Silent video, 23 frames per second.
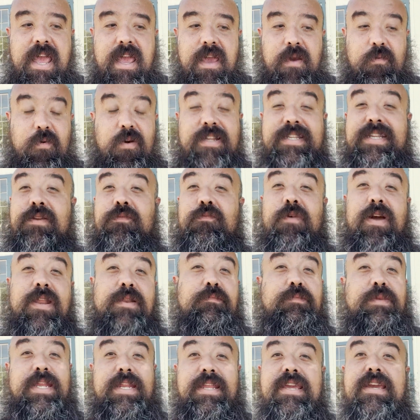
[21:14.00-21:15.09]
worked in
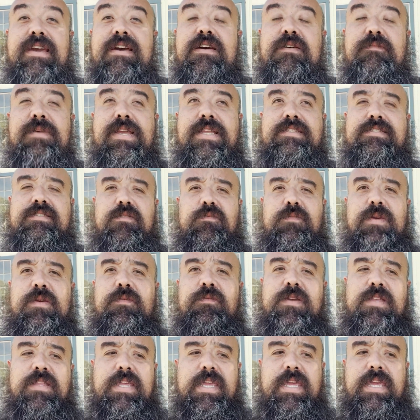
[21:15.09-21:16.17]
one medium, and so we
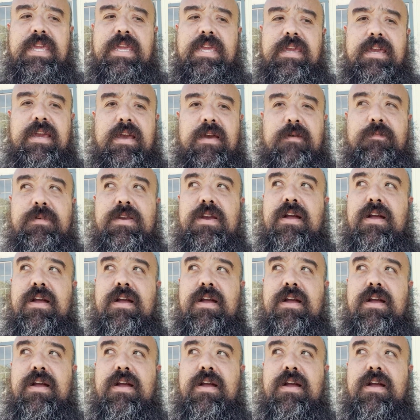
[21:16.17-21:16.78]
really um,